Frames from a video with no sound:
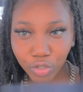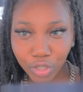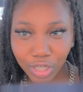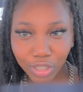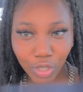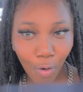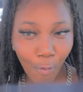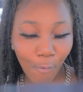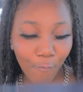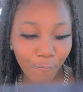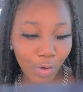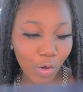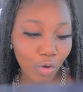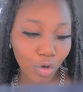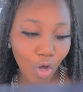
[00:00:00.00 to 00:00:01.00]
this whole
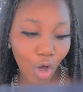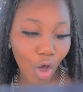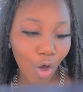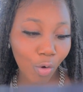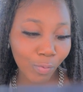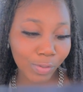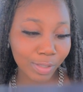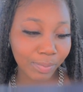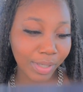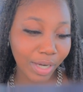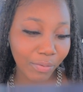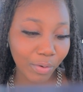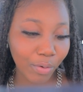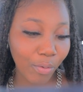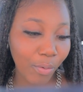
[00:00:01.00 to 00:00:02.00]
phone call was
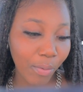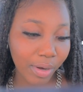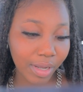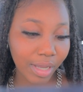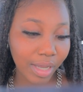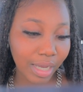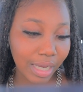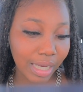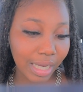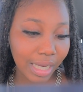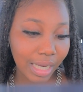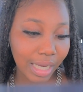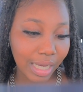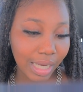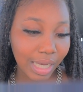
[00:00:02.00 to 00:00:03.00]
being recorded.
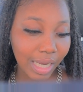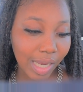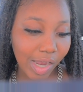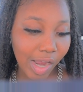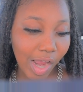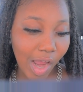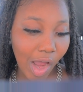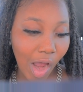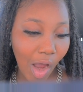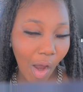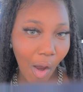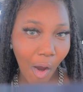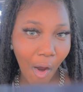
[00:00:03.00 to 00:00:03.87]
Oh.